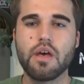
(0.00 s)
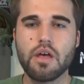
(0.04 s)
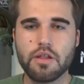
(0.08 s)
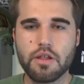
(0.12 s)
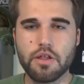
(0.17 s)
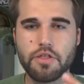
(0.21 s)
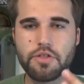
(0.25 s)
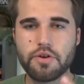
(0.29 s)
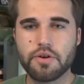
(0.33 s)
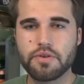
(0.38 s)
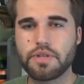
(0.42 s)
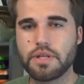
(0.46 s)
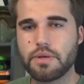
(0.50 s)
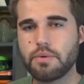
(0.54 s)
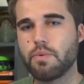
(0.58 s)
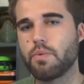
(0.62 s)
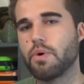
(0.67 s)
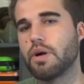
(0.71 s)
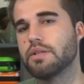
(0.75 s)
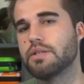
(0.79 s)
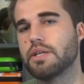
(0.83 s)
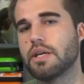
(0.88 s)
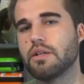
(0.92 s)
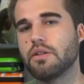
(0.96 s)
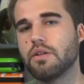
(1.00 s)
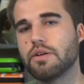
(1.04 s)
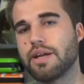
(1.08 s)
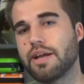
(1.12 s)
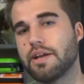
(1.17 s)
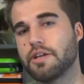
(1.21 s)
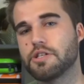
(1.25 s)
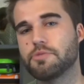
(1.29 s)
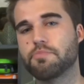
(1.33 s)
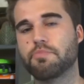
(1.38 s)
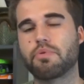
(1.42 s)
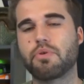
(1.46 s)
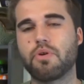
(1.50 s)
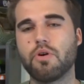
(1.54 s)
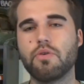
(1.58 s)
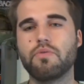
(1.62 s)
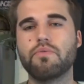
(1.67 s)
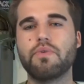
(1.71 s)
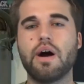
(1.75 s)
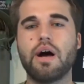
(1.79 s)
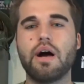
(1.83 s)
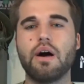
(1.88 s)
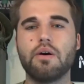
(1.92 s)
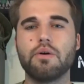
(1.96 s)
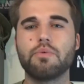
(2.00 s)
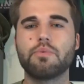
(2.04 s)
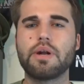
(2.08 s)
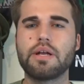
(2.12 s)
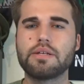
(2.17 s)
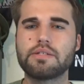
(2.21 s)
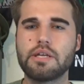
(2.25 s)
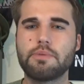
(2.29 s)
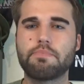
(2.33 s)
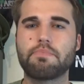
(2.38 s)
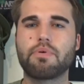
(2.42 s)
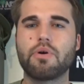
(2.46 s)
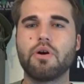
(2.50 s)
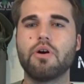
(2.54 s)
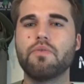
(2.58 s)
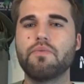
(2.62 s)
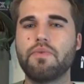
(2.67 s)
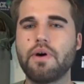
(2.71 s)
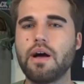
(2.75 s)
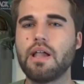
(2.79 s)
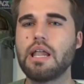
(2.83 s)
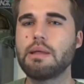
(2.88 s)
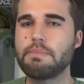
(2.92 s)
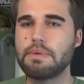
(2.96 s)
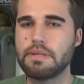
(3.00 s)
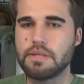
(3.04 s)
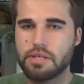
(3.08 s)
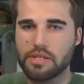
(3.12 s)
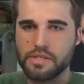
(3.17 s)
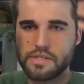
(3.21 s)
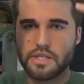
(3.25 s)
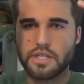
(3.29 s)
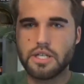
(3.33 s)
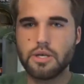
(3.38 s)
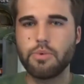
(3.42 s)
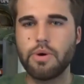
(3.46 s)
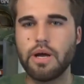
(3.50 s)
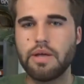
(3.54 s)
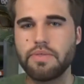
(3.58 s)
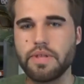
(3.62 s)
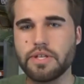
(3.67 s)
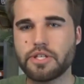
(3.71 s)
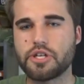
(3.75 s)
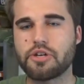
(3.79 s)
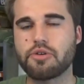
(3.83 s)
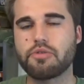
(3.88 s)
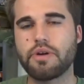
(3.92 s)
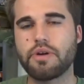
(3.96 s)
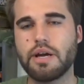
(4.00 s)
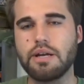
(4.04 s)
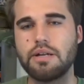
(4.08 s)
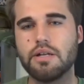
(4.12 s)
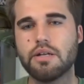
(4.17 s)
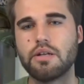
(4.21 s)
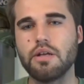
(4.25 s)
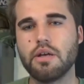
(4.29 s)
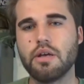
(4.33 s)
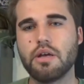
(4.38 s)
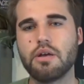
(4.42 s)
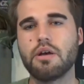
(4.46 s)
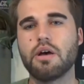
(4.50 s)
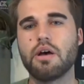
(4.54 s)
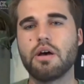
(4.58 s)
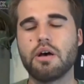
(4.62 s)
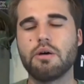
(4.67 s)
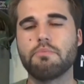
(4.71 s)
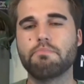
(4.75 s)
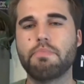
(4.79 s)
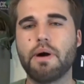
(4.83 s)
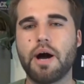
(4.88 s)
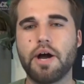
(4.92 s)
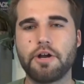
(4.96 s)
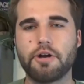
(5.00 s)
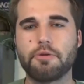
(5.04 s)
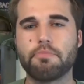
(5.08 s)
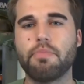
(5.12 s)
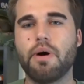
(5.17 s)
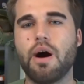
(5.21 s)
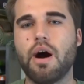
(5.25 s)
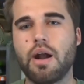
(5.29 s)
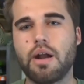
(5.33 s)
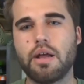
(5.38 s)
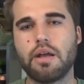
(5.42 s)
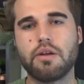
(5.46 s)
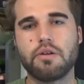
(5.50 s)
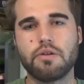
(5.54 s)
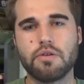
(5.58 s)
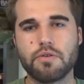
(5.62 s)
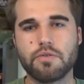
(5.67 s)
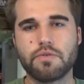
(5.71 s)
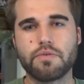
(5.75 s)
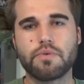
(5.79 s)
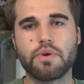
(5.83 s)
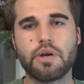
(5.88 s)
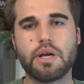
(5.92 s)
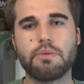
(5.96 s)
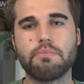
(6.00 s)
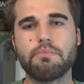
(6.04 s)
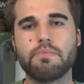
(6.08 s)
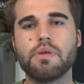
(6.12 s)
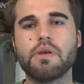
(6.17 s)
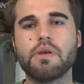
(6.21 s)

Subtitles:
The third thing we want to take a look at is profile. When I say profile, I mean the silhouette that's created by your body and your frame.